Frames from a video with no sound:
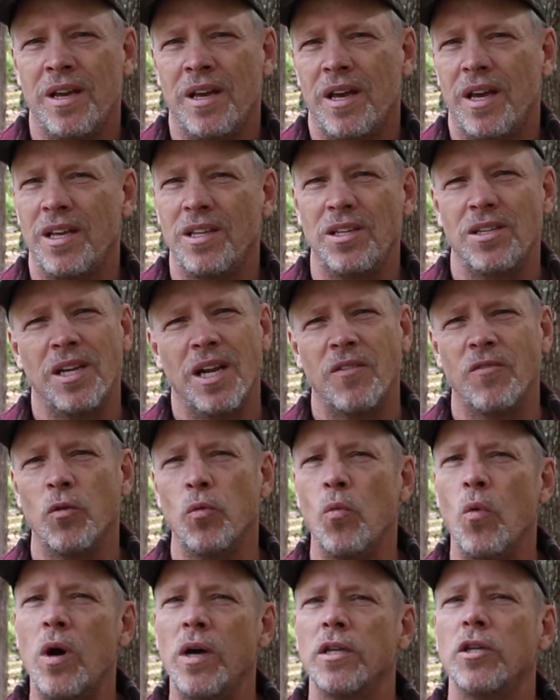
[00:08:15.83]
and you never
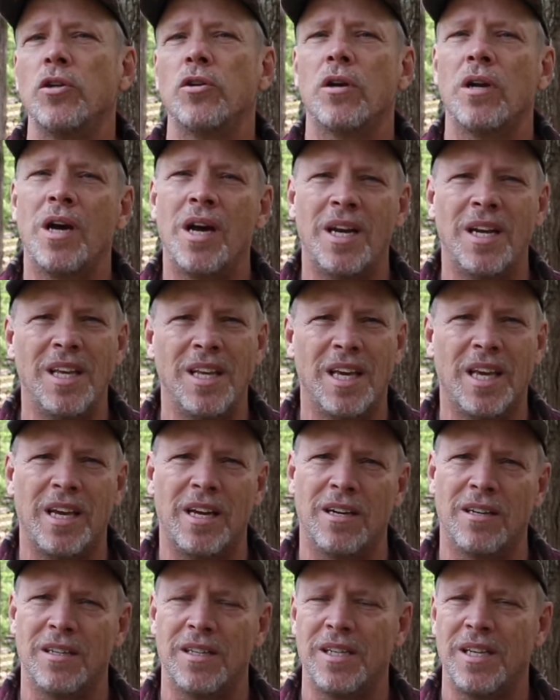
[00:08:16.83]
want your hunting
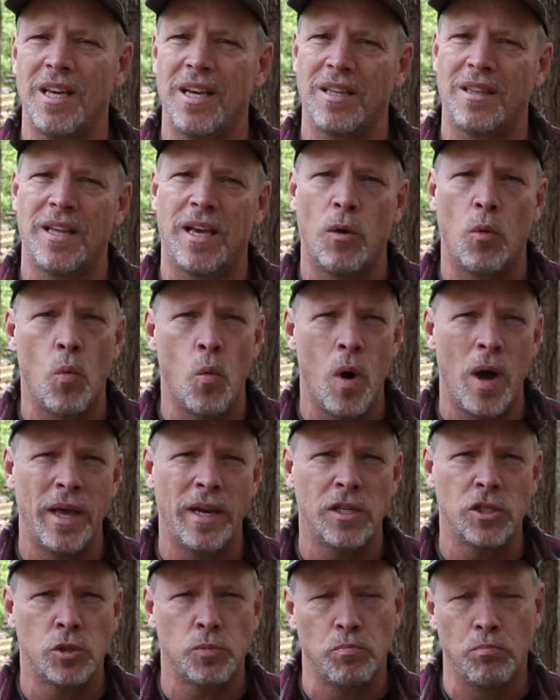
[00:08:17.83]
gear to get that
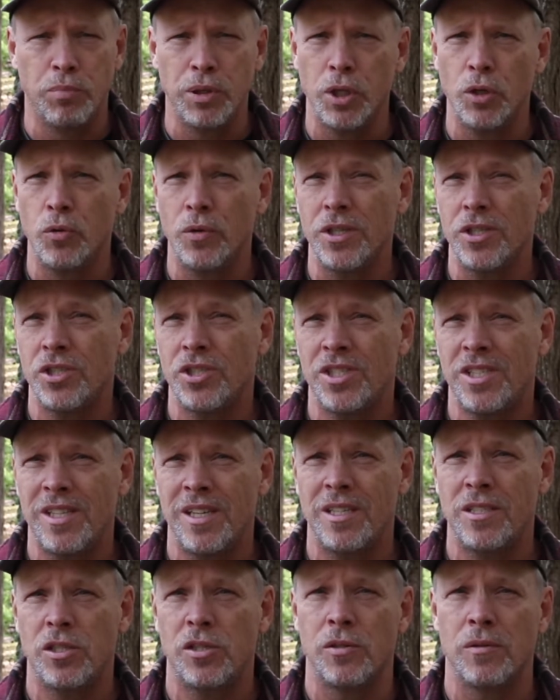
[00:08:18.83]
whitish, bluish
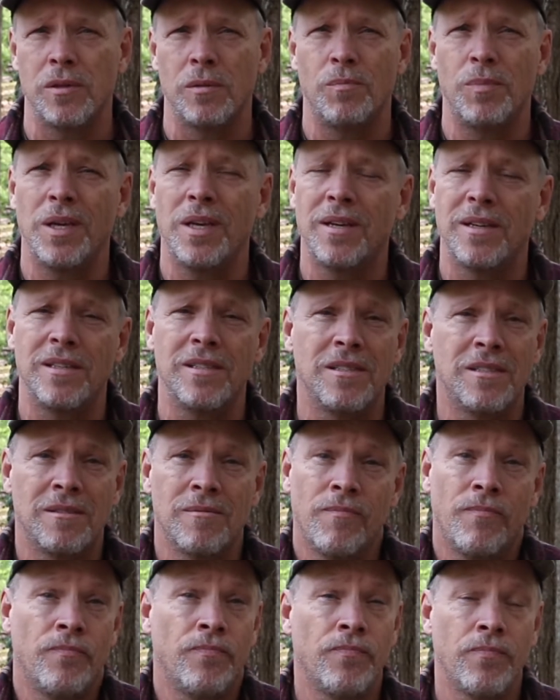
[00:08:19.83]
tint to it, because
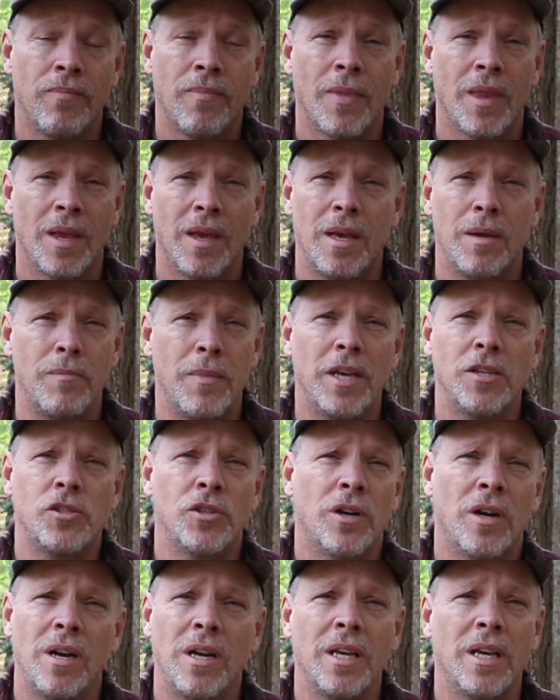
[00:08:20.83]
it makes
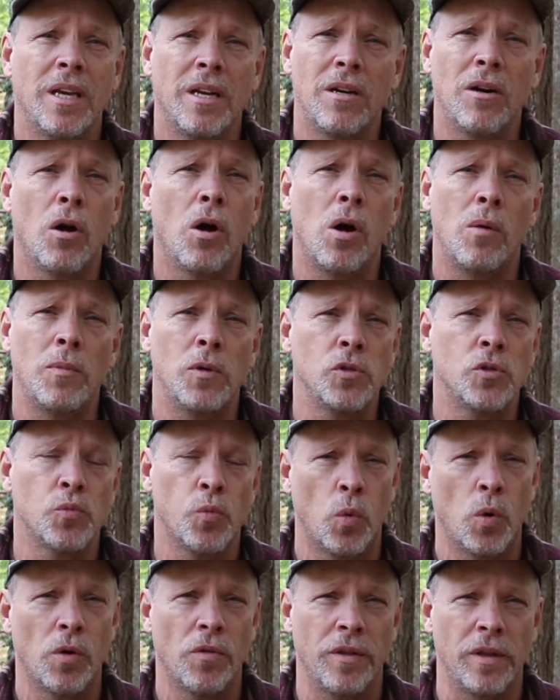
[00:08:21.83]
your hunting gear almost
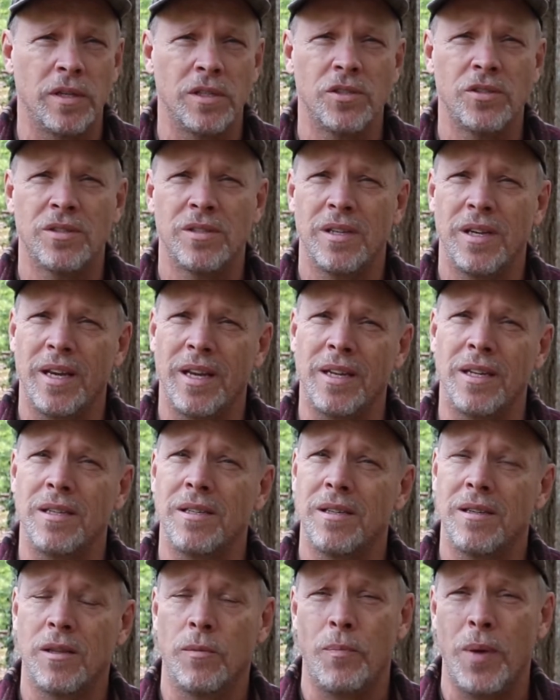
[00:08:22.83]
worthless. And
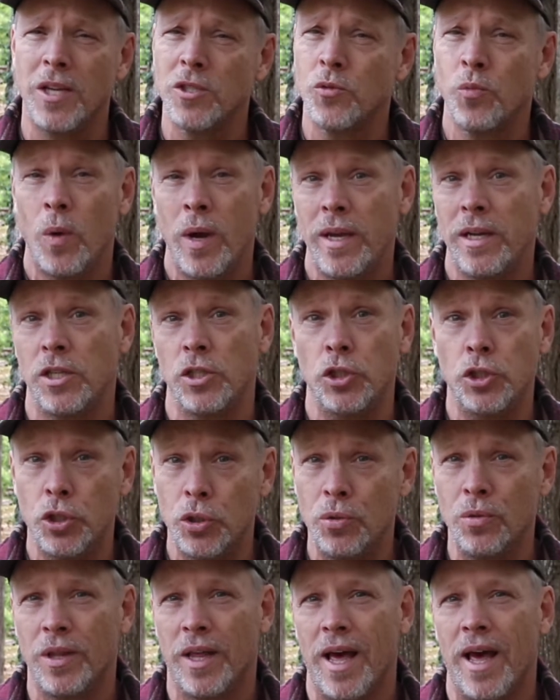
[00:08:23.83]
the best way to
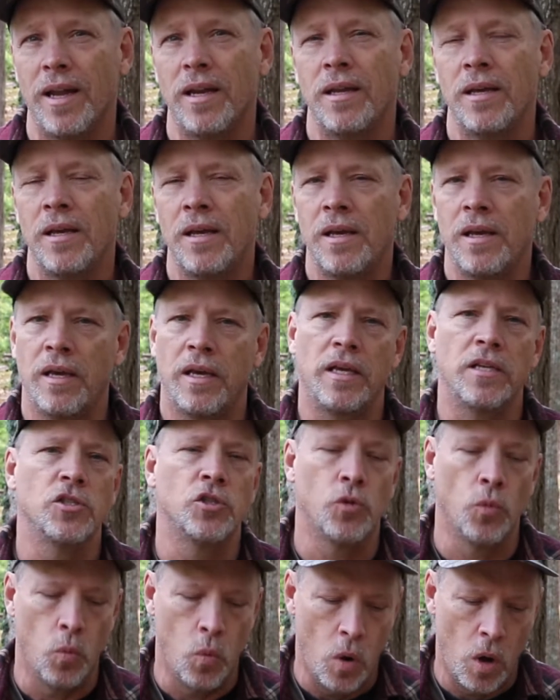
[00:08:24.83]
do that
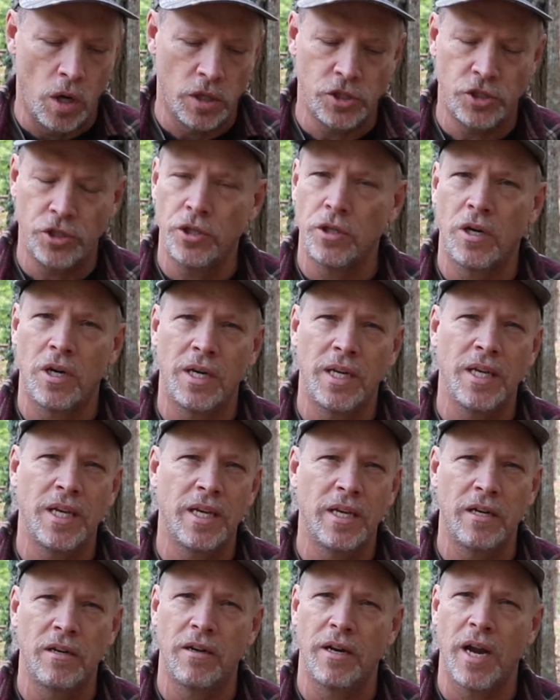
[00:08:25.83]
is to wash your hunting
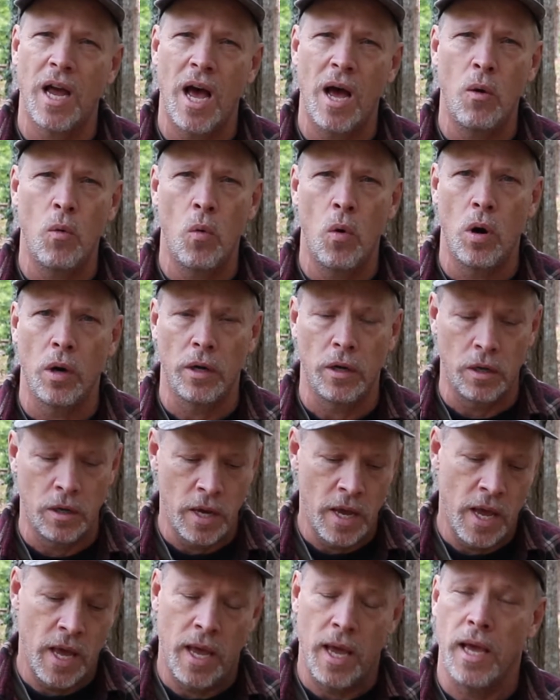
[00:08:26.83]
gear in hot water
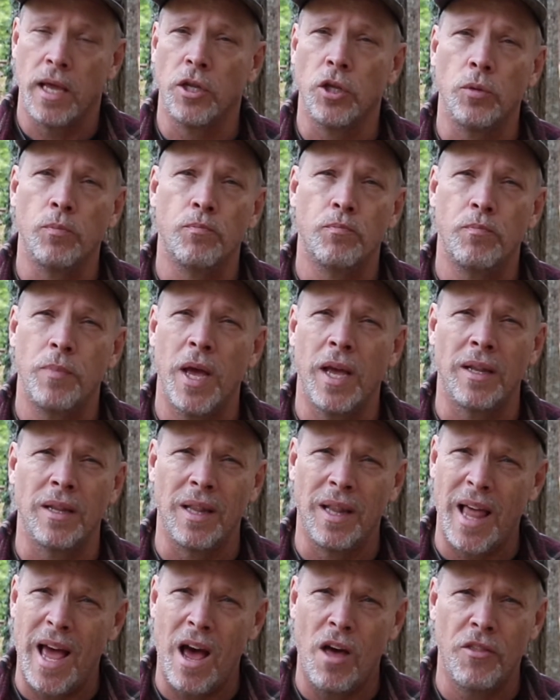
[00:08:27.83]
and
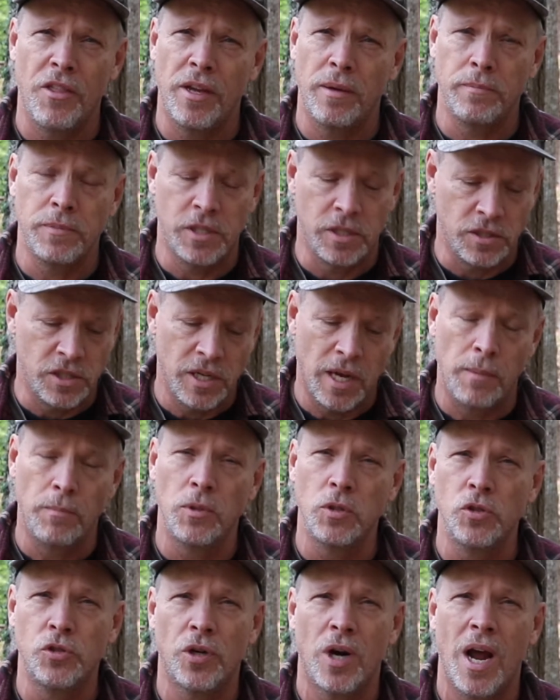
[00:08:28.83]
allow them to
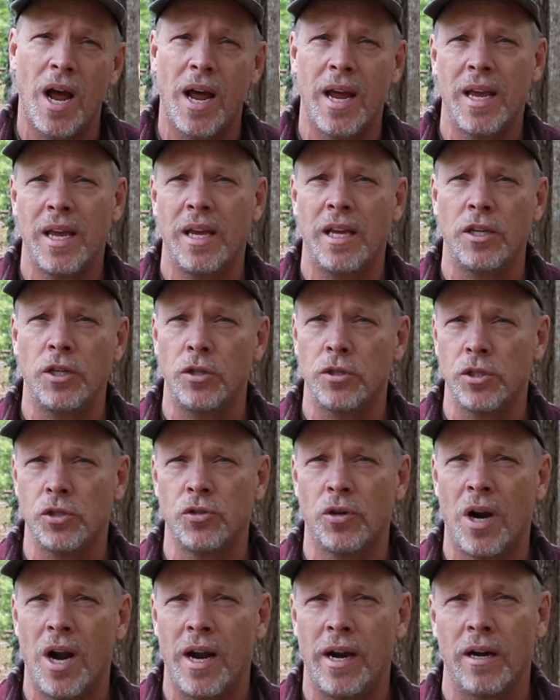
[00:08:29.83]
tumble dry in your
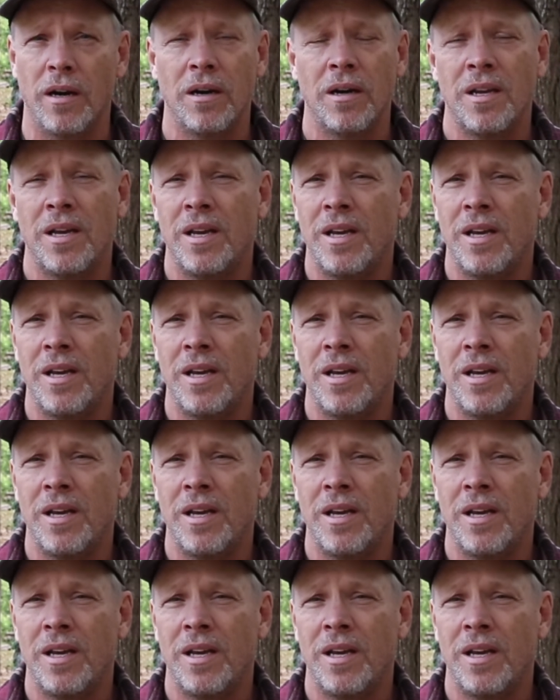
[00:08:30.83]
dryer.